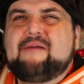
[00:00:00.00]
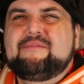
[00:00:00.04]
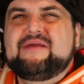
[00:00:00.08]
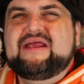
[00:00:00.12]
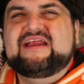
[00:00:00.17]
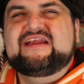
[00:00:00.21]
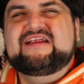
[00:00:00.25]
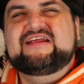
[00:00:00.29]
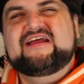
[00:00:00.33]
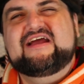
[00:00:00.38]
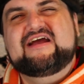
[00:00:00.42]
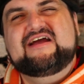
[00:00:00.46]
I
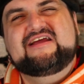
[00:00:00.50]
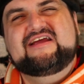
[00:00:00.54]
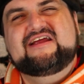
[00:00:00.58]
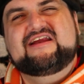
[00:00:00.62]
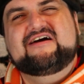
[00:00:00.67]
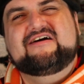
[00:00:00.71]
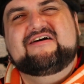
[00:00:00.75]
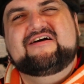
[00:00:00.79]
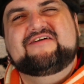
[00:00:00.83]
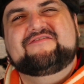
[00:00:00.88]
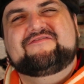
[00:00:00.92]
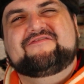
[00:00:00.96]
mean, you
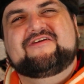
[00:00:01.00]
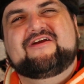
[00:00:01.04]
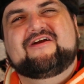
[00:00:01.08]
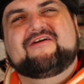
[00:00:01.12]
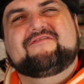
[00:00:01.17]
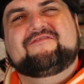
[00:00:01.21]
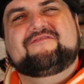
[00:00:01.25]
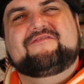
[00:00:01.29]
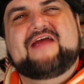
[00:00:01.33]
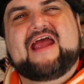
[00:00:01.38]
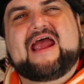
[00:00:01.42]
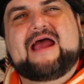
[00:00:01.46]
know, if
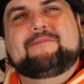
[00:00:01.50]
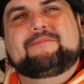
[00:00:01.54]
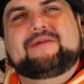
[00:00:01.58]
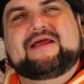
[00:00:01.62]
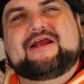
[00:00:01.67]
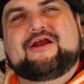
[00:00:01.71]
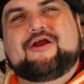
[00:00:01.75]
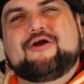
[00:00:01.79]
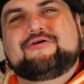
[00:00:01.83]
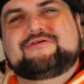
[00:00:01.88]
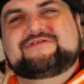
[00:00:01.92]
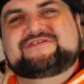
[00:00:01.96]
your
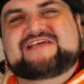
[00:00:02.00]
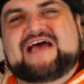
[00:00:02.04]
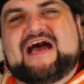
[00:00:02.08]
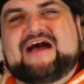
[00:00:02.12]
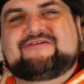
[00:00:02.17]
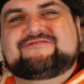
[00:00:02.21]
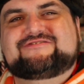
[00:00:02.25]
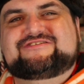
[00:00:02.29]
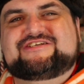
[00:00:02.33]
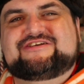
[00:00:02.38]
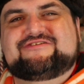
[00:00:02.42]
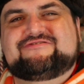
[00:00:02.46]
family goes
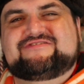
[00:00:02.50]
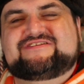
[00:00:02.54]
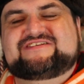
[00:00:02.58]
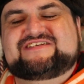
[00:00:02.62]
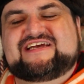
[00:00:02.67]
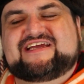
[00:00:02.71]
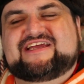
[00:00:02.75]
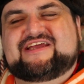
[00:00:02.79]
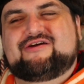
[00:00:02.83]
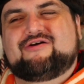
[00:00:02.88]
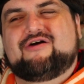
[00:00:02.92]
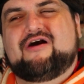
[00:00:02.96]
out to
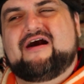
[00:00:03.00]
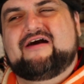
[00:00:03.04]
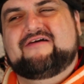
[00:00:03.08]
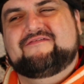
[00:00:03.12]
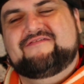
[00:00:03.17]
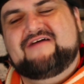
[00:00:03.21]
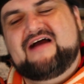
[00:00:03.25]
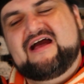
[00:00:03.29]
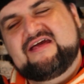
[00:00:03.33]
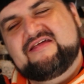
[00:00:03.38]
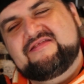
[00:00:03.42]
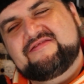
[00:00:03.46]
tick you
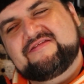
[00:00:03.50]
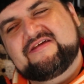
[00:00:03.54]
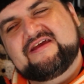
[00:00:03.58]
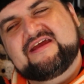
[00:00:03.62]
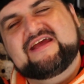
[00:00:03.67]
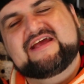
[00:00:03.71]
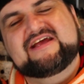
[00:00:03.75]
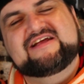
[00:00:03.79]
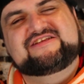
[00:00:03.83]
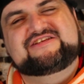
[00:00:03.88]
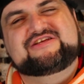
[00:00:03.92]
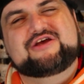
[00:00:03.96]
off, I
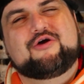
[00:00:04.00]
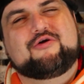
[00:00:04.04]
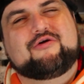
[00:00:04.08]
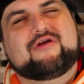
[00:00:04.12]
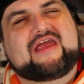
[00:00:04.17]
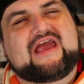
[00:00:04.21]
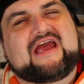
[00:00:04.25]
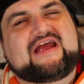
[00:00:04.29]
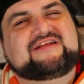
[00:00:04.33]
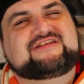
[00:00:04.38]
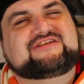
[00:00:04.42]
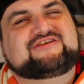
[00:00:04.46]
think it's
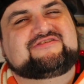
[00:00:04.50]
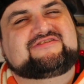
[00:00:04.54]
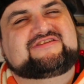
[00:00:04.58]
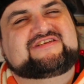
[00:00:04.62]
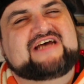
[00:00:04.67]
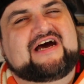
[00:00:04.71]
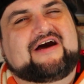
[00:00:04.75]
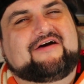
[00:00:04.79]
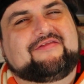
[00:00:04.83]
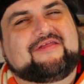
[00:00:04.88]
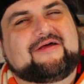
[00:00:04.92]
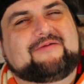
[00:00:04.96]
okay to
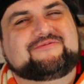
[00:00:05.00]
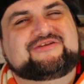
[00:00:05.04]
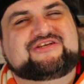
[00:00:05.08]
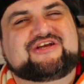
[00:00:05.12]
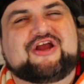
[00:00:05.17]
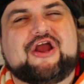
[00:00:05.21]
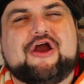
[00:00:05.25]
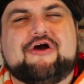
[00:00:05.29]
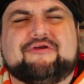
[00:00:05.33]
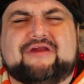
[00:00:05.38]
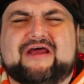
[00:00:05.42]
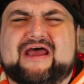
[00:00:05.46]
tell them to
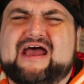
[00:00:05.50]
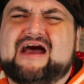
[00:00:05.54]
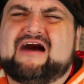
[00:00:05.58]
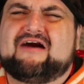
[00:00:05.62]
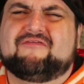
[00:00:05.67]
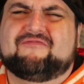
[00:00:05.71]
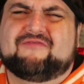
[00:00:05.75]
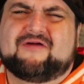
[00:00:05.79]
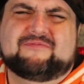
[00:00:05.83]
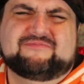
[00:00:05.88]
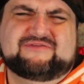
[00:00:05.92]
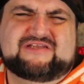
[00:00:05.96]
go to
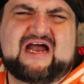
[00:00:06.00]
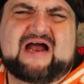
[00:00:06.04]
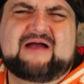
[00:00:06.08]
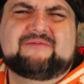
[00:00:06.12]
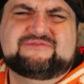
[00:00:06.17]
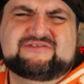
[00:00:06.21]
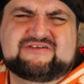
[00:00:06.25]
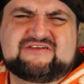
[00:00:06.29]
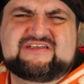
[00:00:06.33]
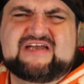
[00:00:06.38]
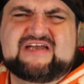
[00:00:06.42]
hell from time to